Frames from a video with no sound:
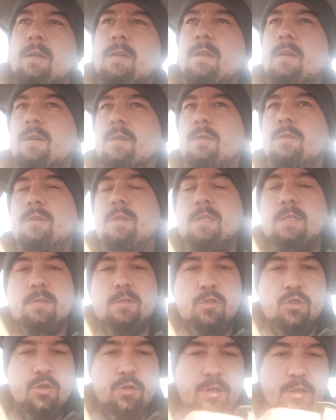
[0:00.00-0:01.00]
You
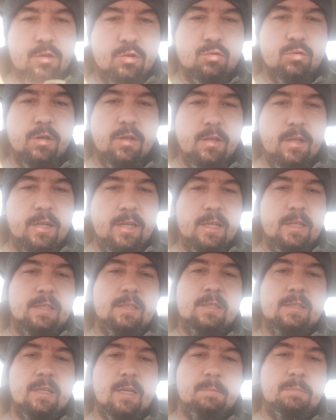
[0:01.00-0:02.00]
can drill it into
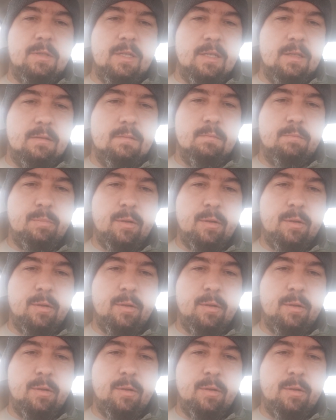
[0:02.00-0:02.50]
something,